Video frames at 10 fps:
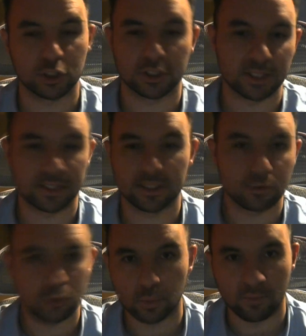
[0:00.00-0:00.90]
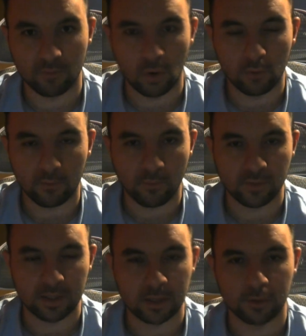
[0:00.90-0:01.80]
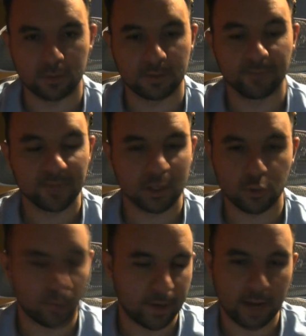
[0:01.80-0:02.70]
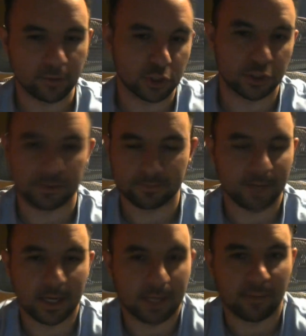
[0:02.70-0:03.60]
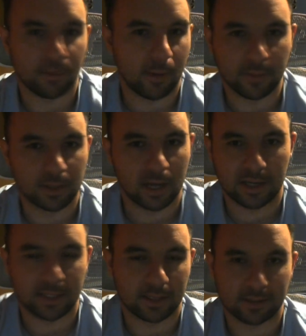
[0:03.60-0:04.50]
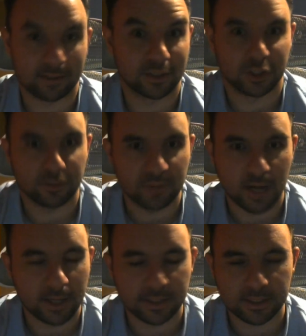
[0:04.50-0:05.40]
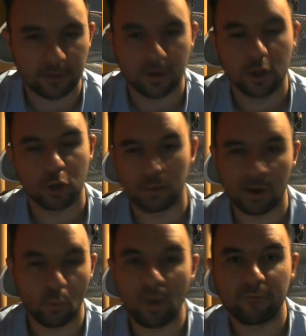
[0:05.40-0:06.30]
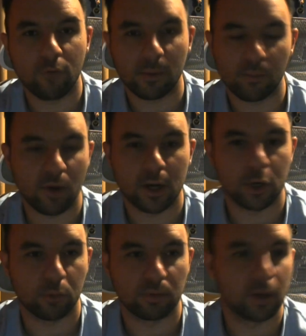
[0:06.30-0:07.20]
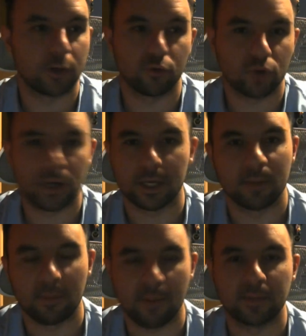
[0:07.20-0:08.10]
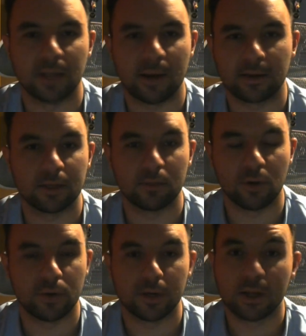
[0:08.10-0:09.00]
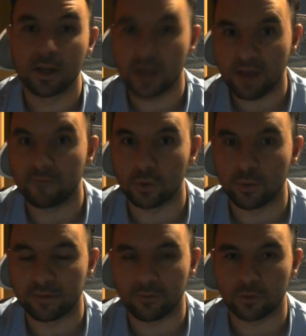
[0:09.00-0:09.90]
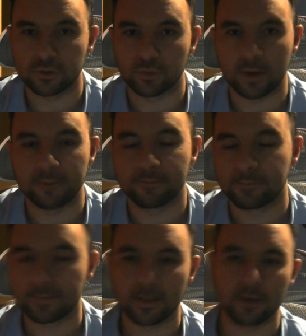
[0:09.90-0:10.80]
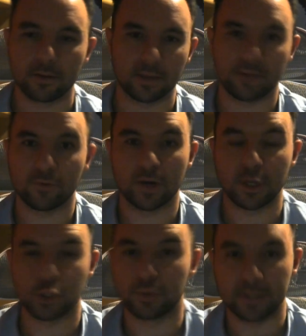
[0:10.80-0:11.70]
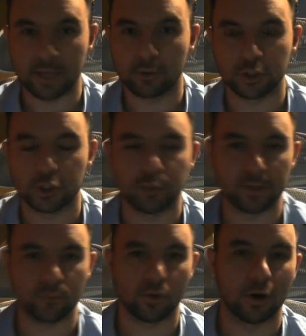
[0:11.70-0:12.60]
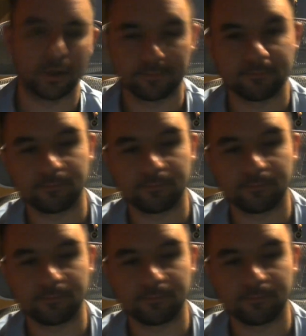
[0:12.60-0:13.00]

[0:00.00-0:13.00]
just continued to evolve over the years to where now it's just a Gimmick Puppet lock deck. Like, let's just be honest here. No matter what form of Branded you're playing, you're trying to Gimmick Puppet lock the opponent if you're going first, right? Like, if you're not doing that, you're just doing it wrong.